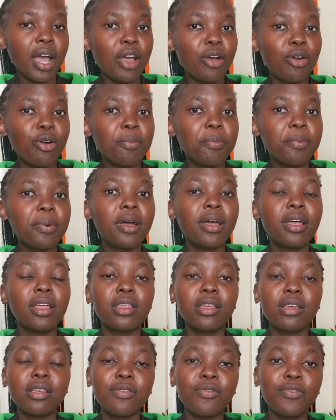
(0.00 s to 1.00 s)
I hope
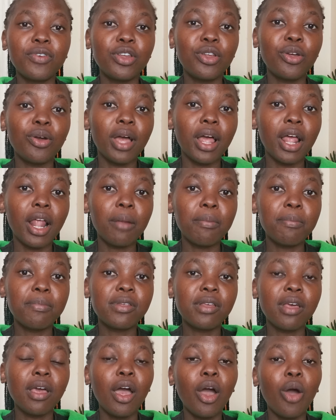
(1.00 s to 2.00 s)
this video
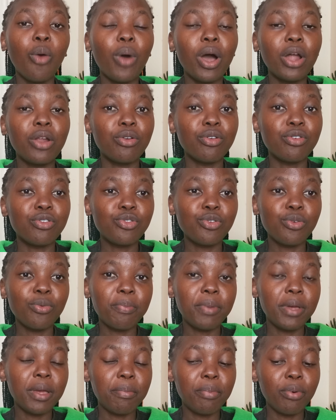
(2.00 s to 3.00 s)
helped one or two
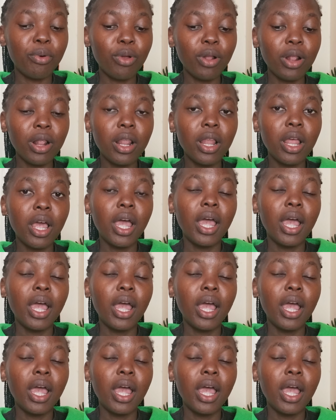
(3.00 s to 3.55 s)
people,